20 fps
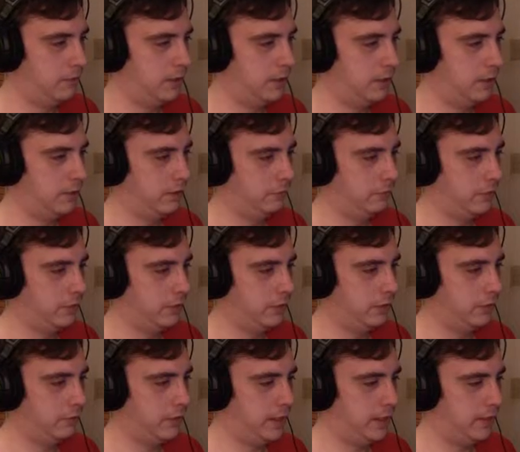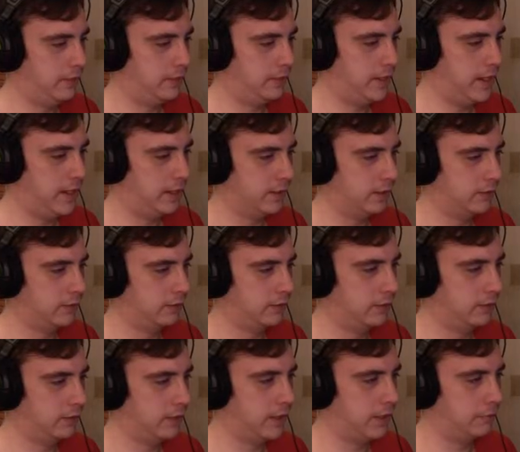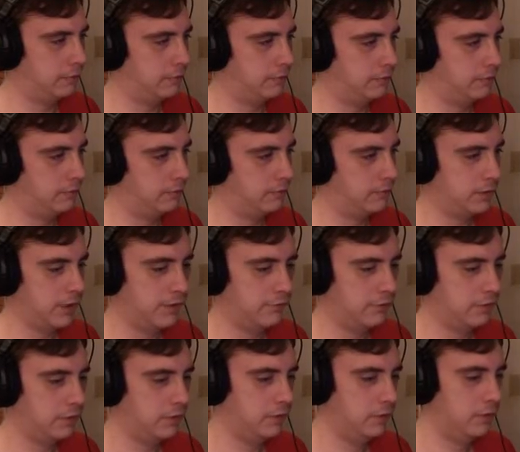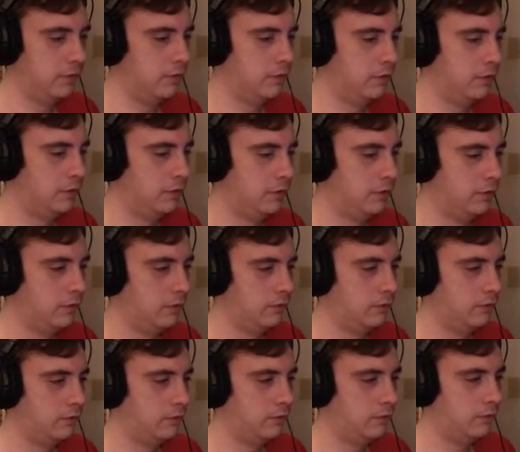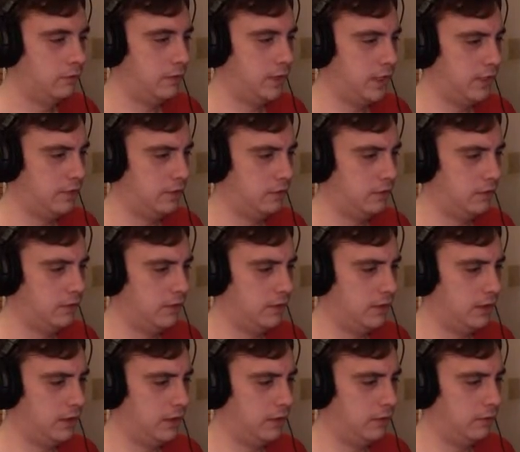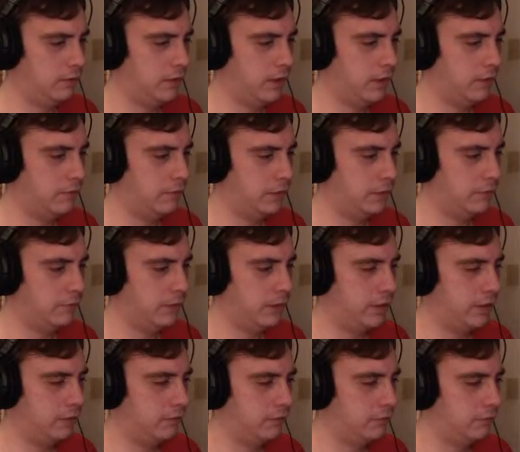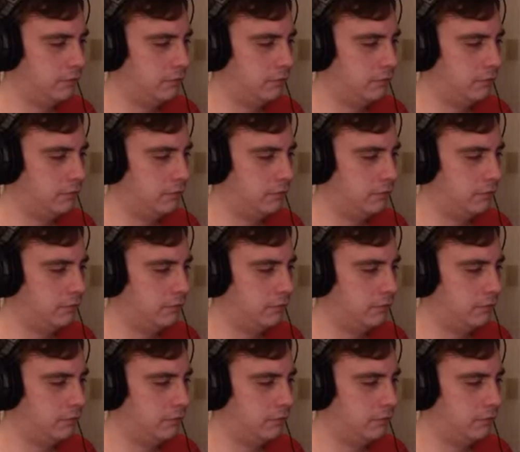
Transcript: I am wondering why it's lagging like that, but whatever. Technical thing, I don't care much about it.